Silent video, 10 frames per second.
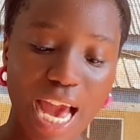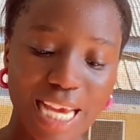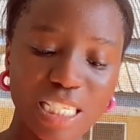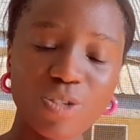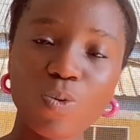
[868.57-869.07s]

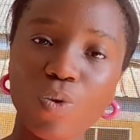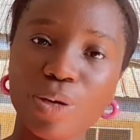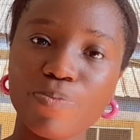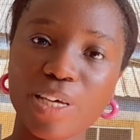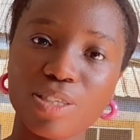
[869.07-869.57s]
I didn't know what
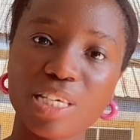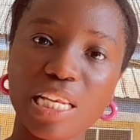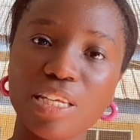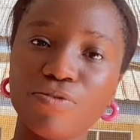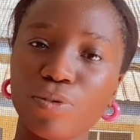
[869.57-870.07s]
it meant to
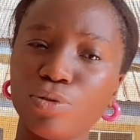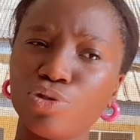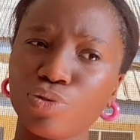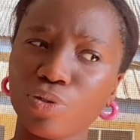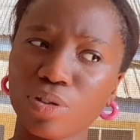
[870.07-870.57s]
live on
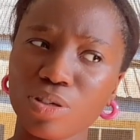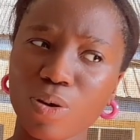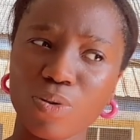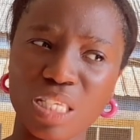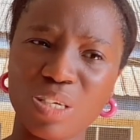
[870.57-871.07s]
drugs
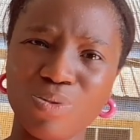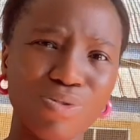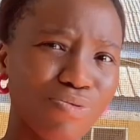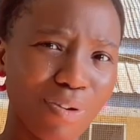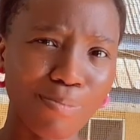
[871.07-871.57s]
until
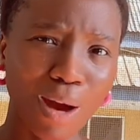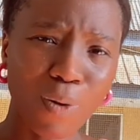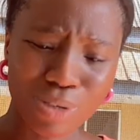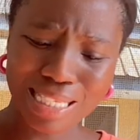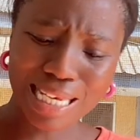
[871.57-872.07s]
November.
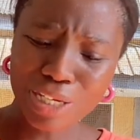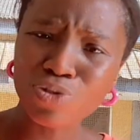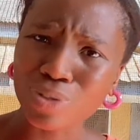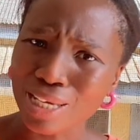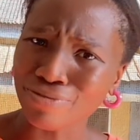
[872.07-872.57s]
I was taking
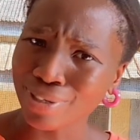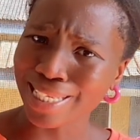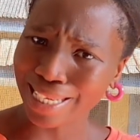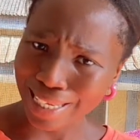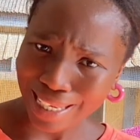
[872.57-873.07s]
drugs every
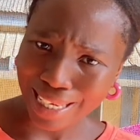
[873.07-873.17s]
day.